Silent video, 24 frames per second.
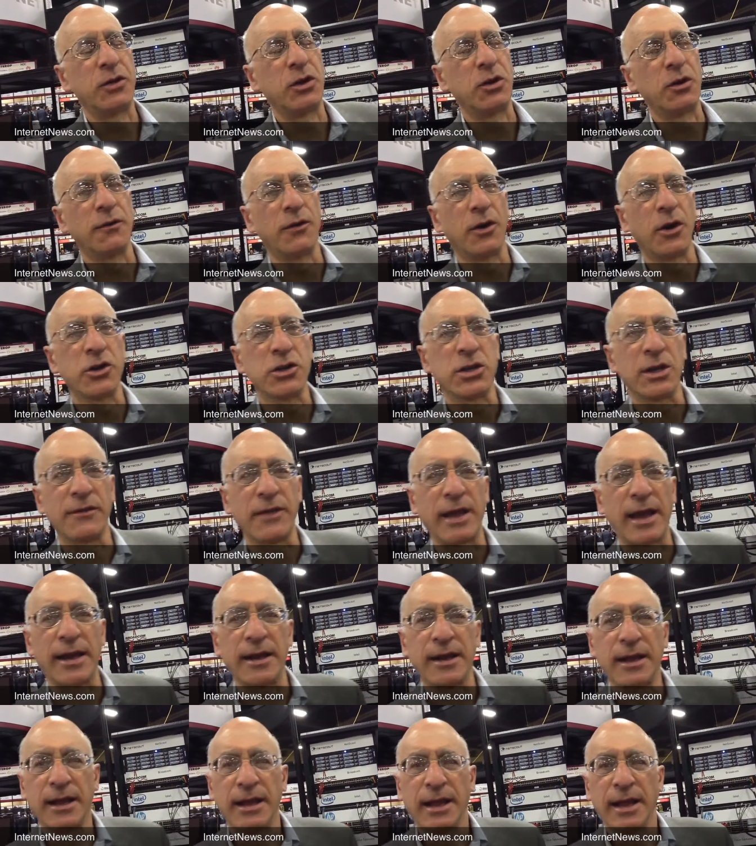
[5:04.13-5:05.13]
a new version of
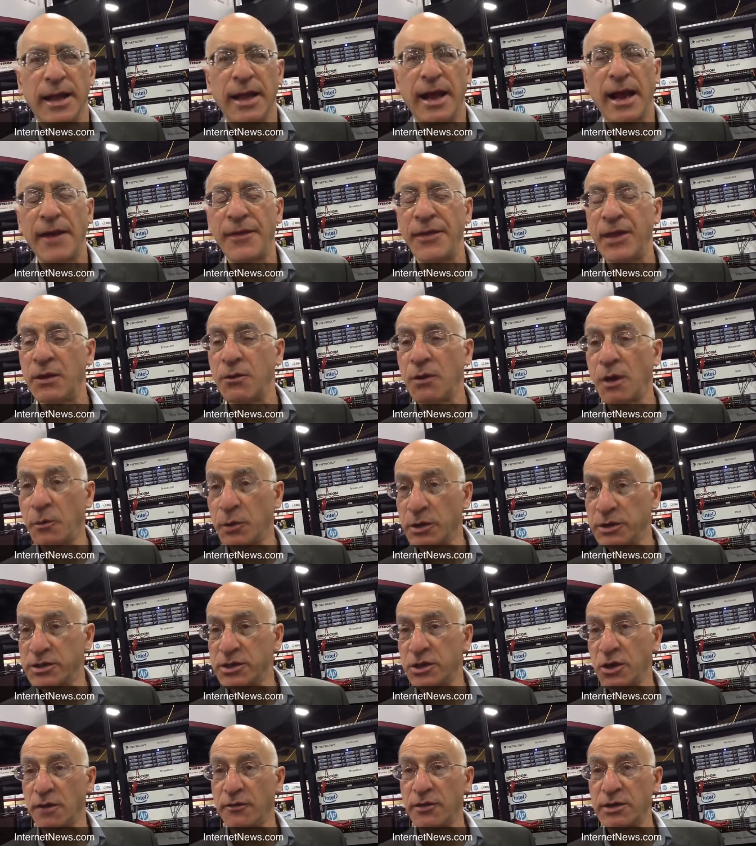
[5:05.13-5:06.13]
that. I think what we'll
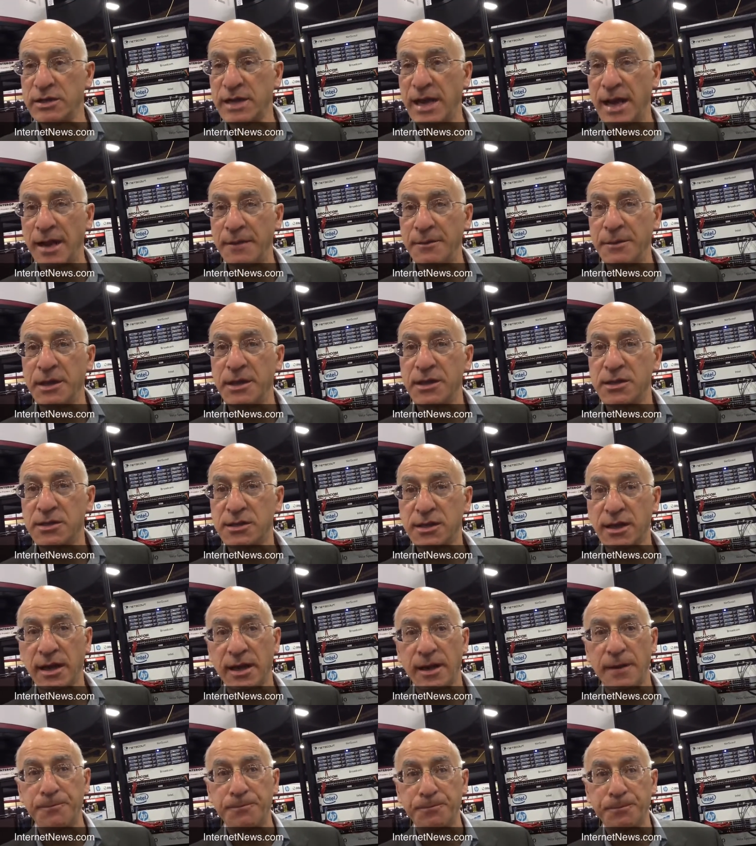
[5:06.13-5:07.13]
see over time is
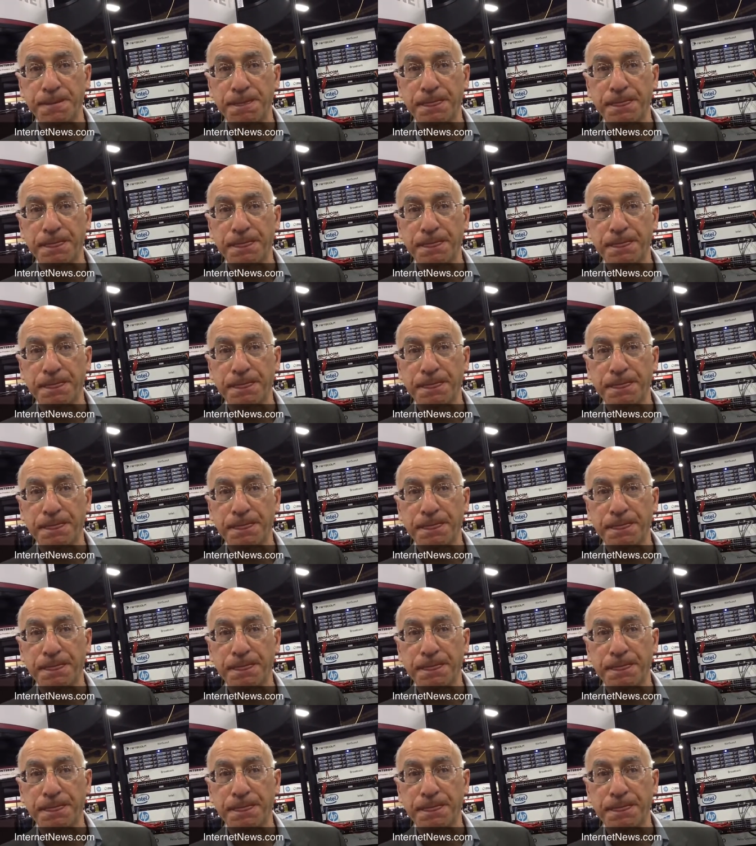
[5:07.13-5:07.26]
um,